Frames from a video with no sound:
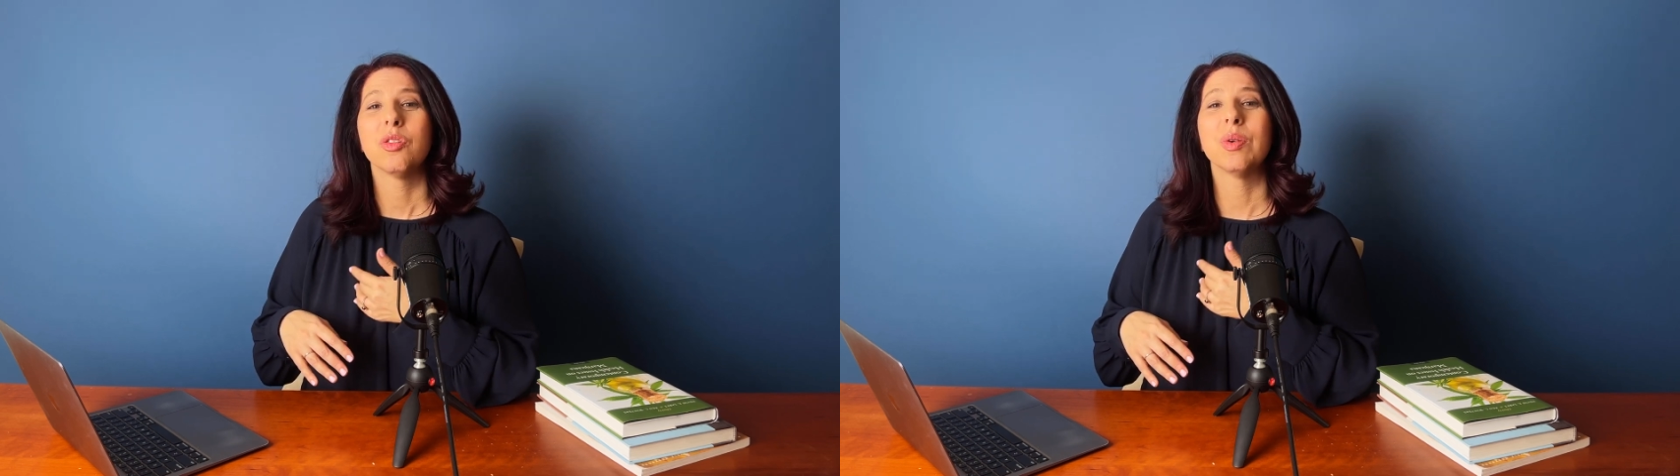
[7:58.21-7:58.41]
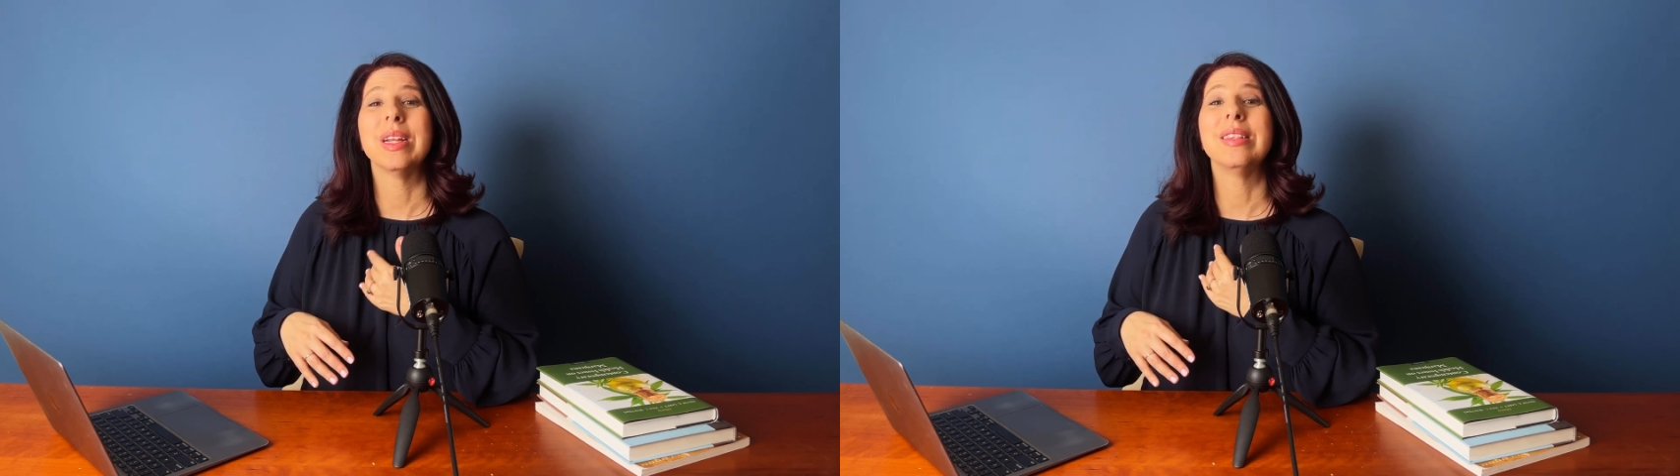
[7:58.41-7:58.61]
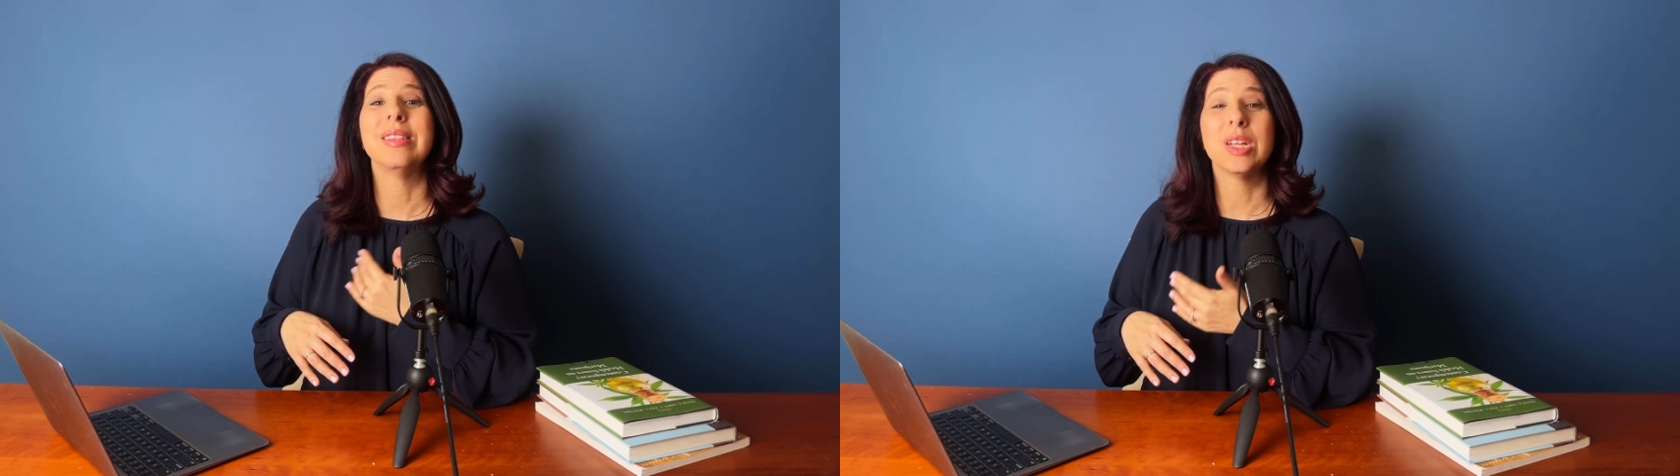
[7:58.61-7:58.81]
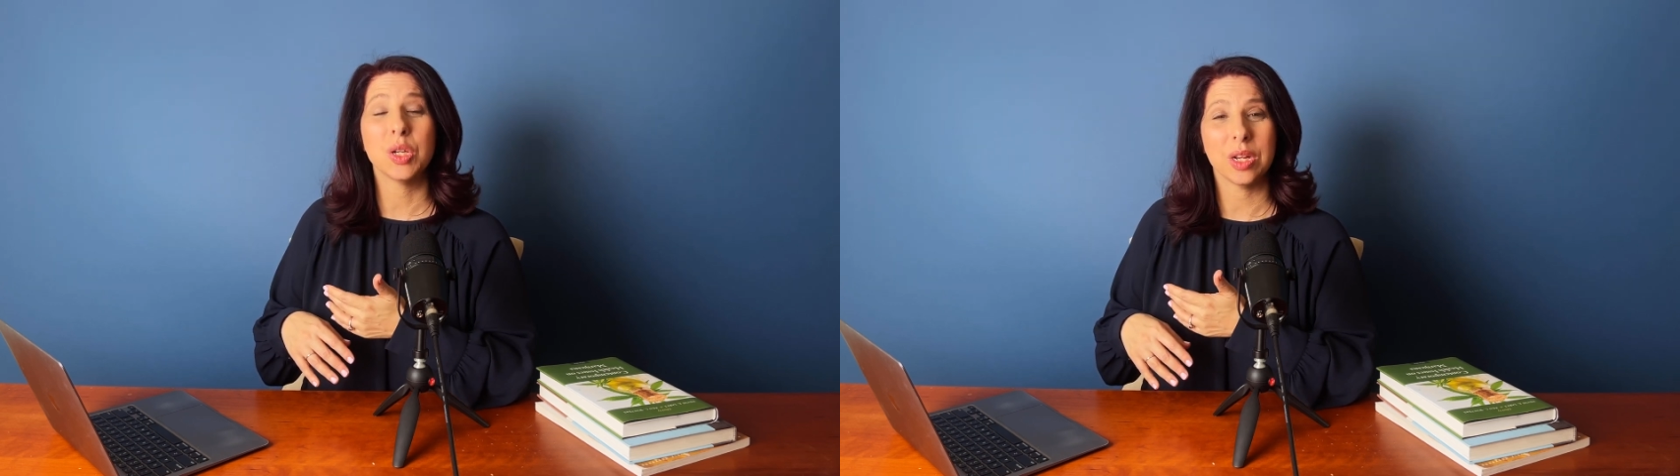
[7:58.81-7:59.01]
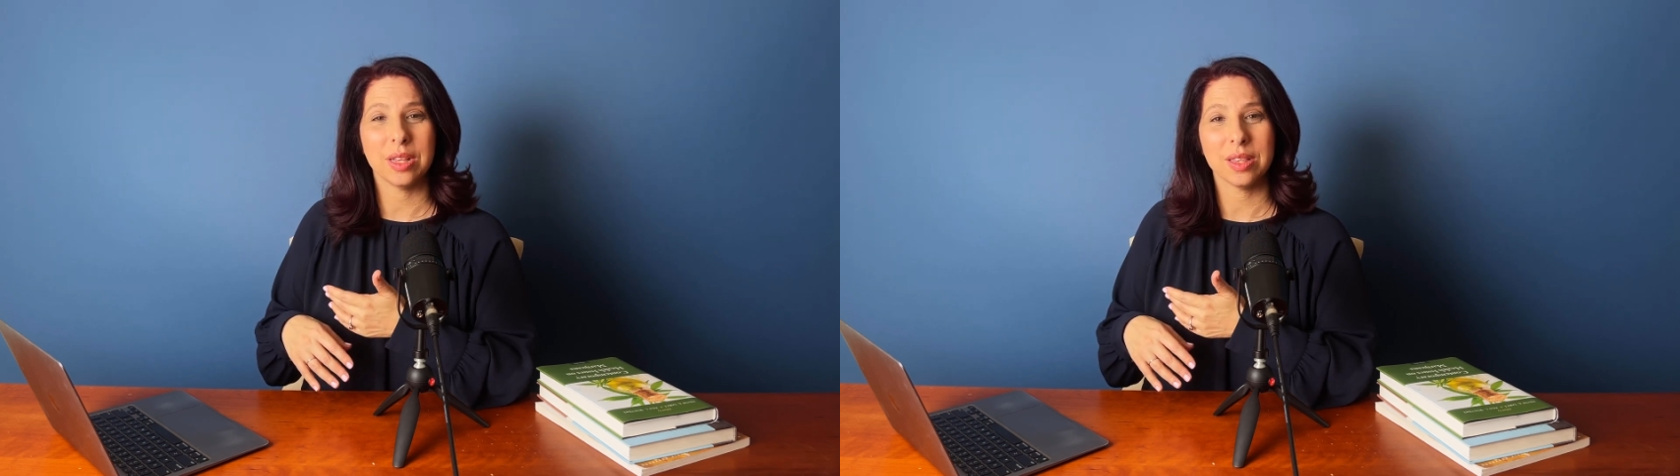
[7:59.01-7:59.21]

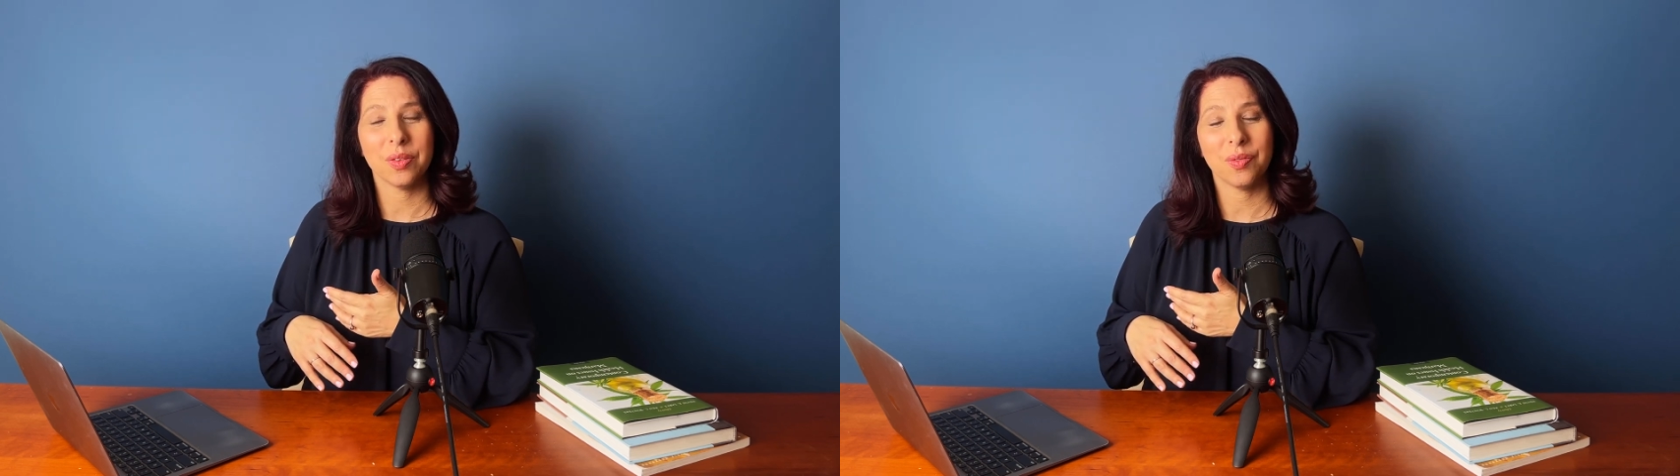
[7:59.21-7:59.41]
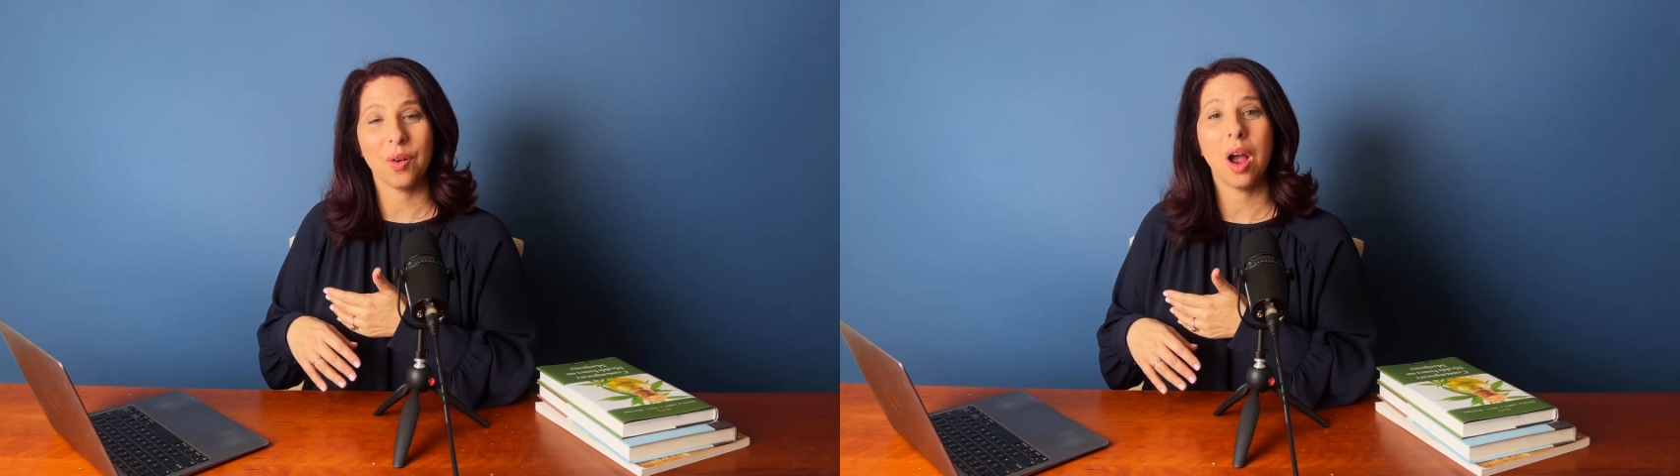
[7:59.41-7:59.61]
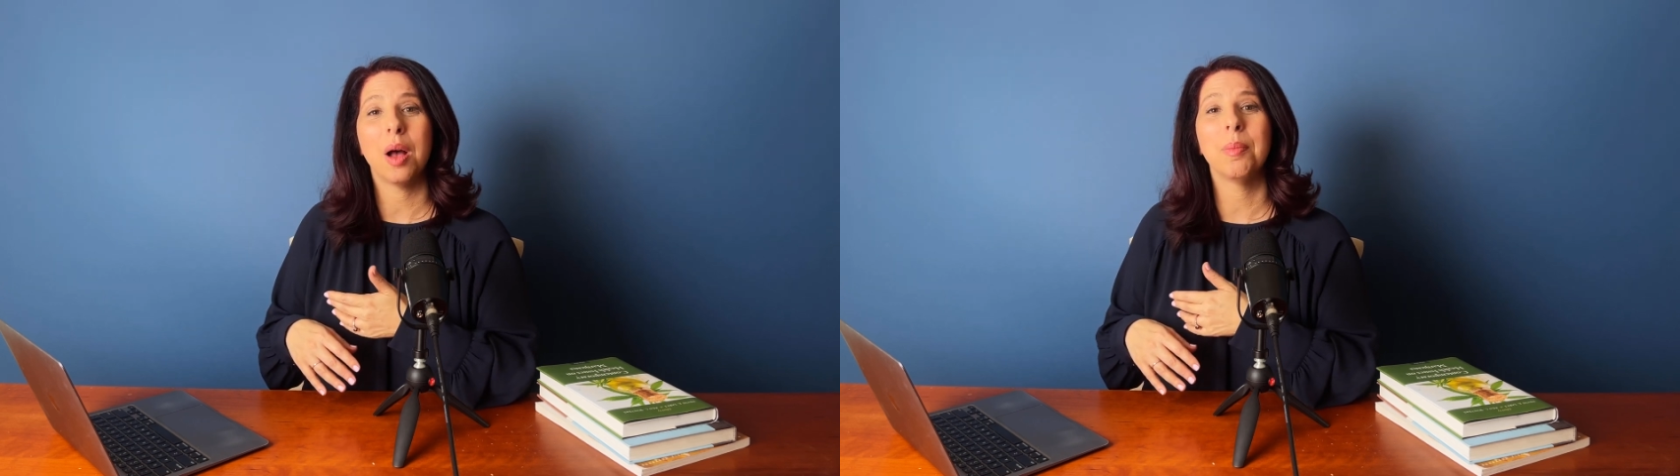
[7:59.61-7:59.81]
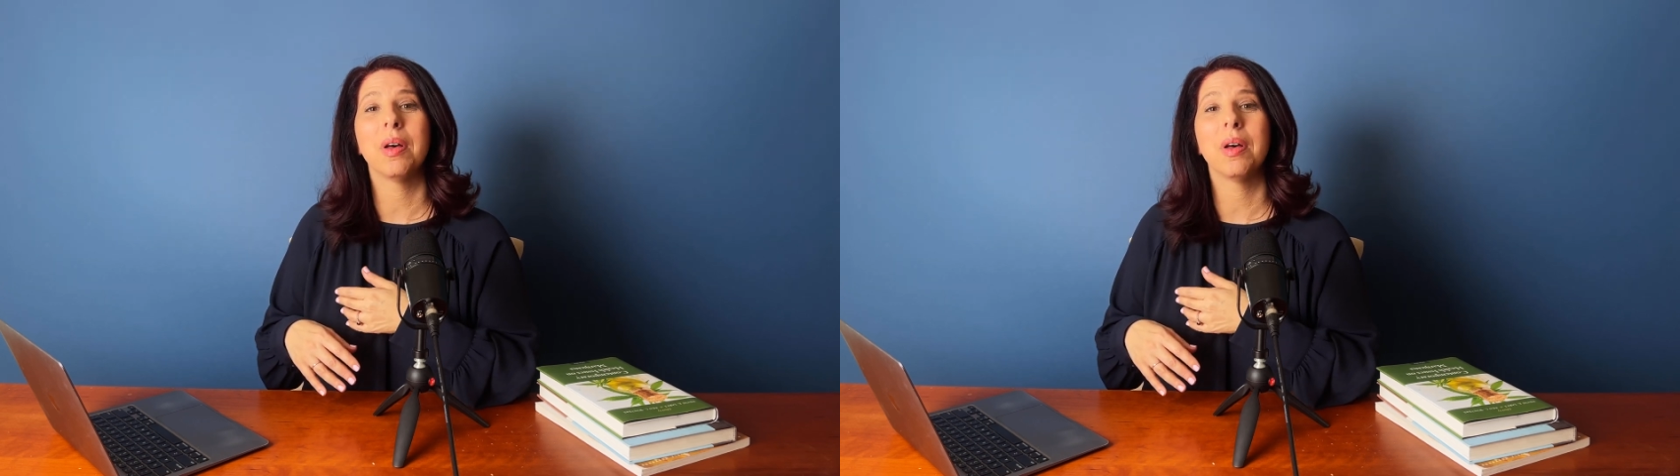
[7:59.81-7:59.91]
transitions from